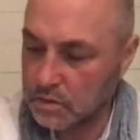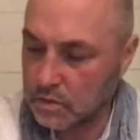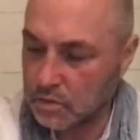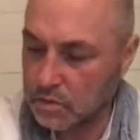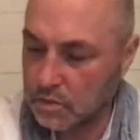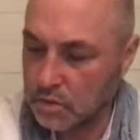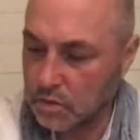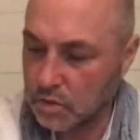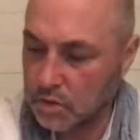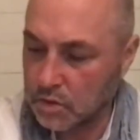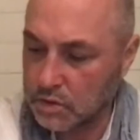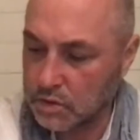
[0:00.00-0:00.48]

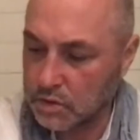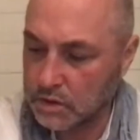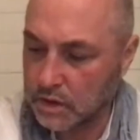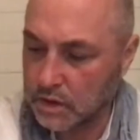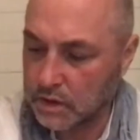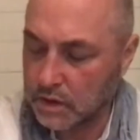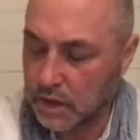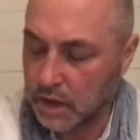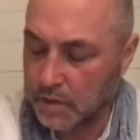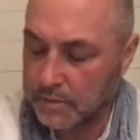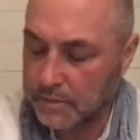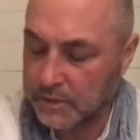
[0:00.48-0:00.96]
gorgeous.
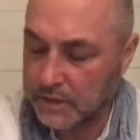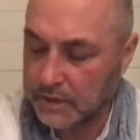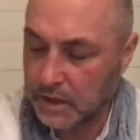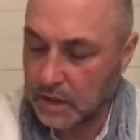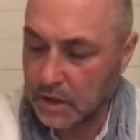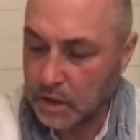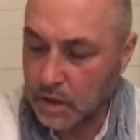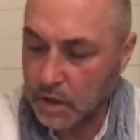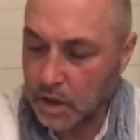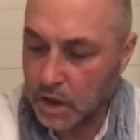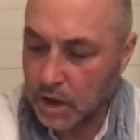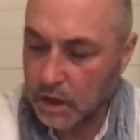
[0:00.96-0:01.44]
I mean,
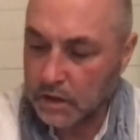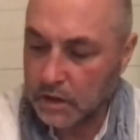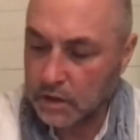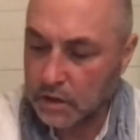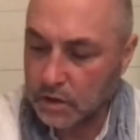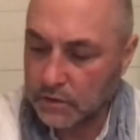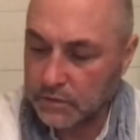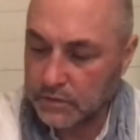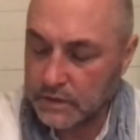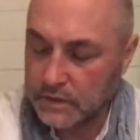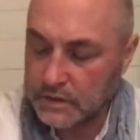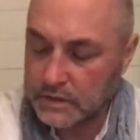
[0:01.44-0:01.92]
I
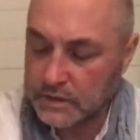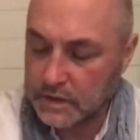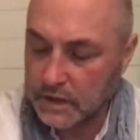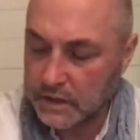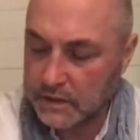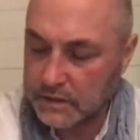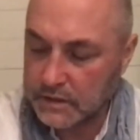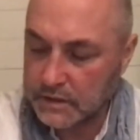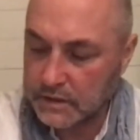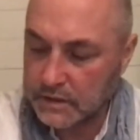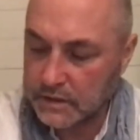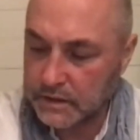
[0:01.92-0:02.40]
love this
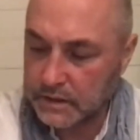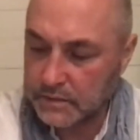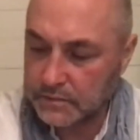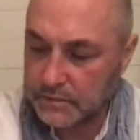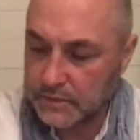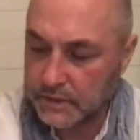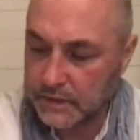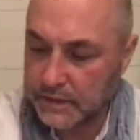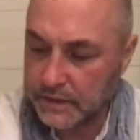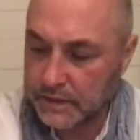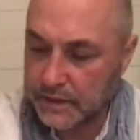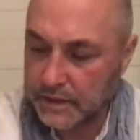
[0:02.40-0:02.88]
idea
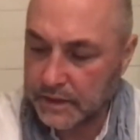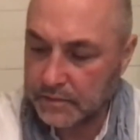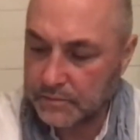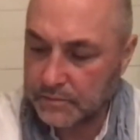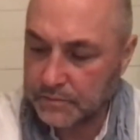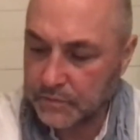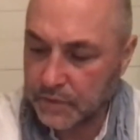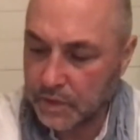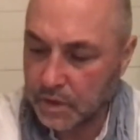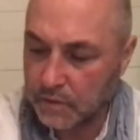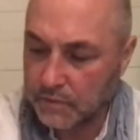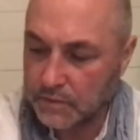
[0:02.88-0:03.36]

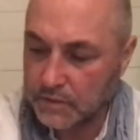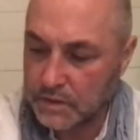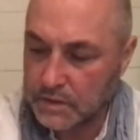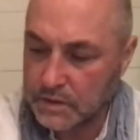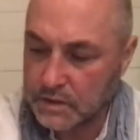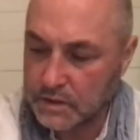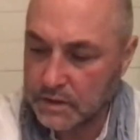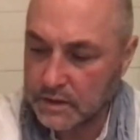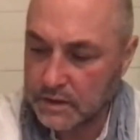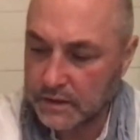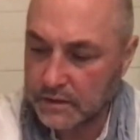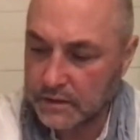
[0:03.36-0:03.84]
of
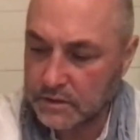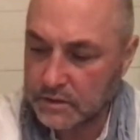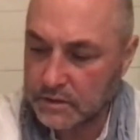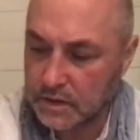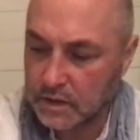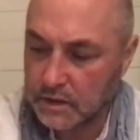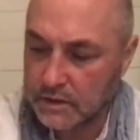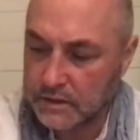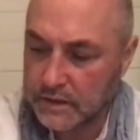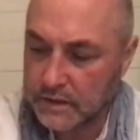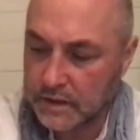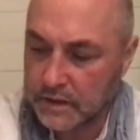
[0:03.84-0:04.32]
the
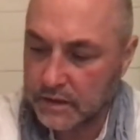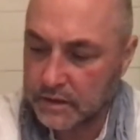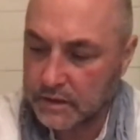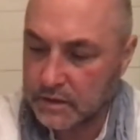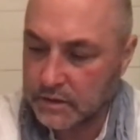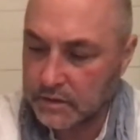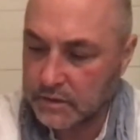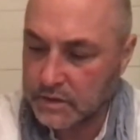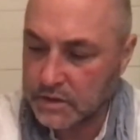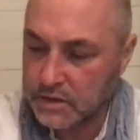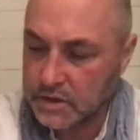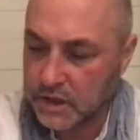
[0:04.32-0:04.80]
solidarity
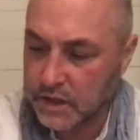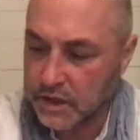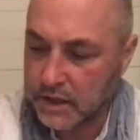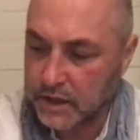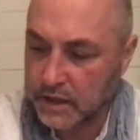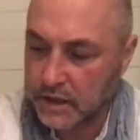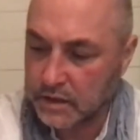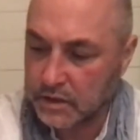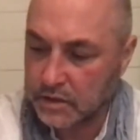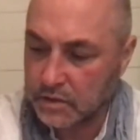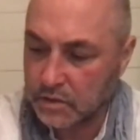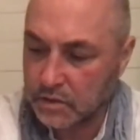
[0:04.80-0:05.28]
of the
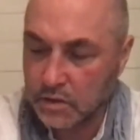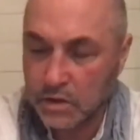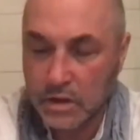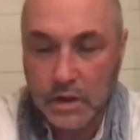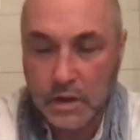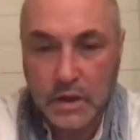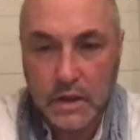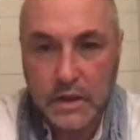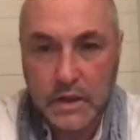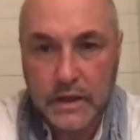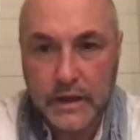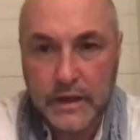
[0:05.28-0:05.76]
shaken, or
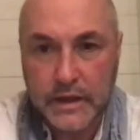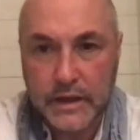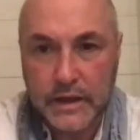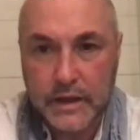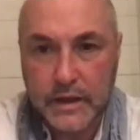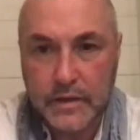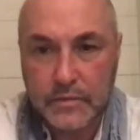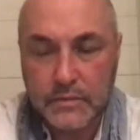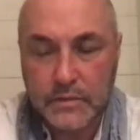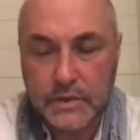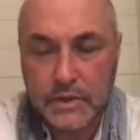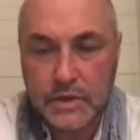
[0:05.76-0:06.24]

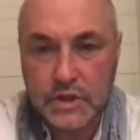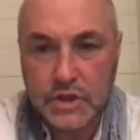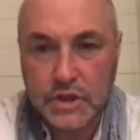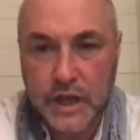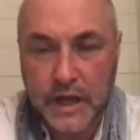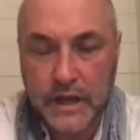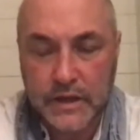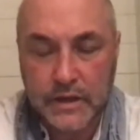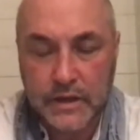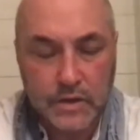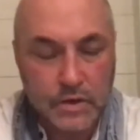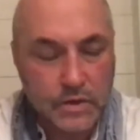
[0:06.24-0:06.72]
the
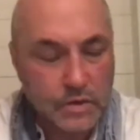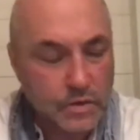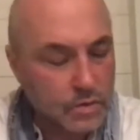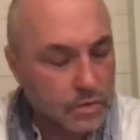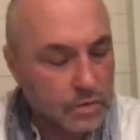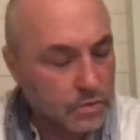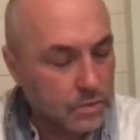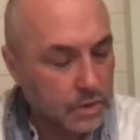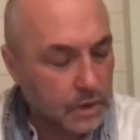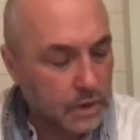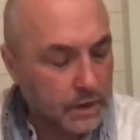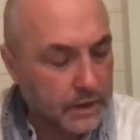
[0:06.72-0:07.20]
shattered,
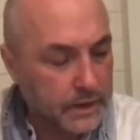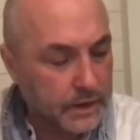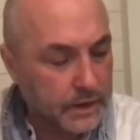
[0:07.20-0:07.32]
or